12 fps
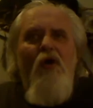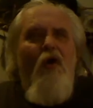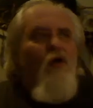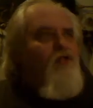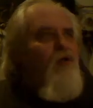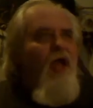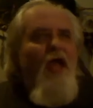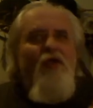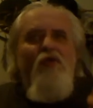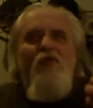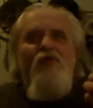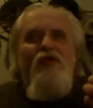are trying
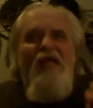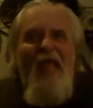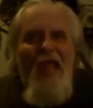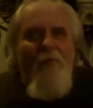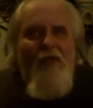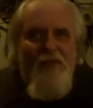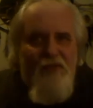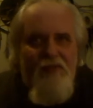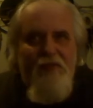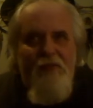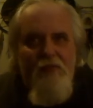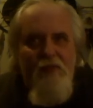your
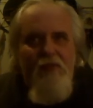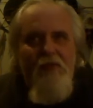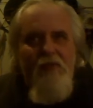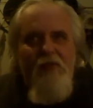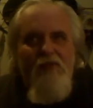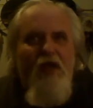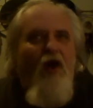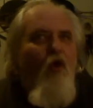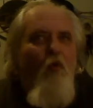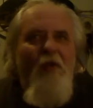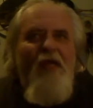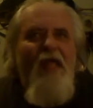damnedest to
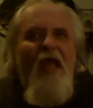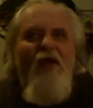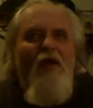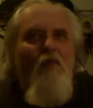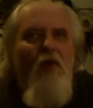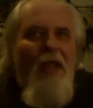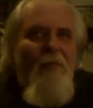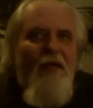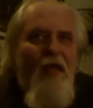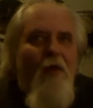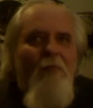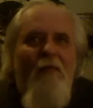hold me down and ram it
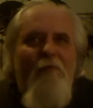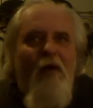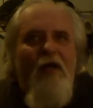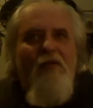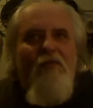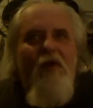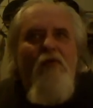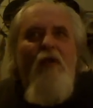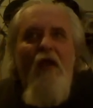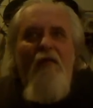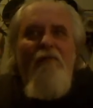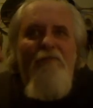down my fucking throat.
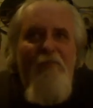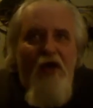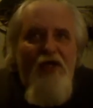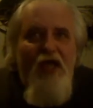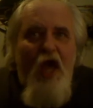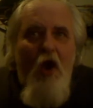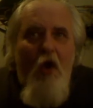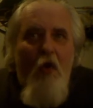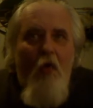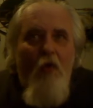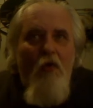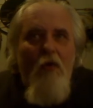Fuck y'all.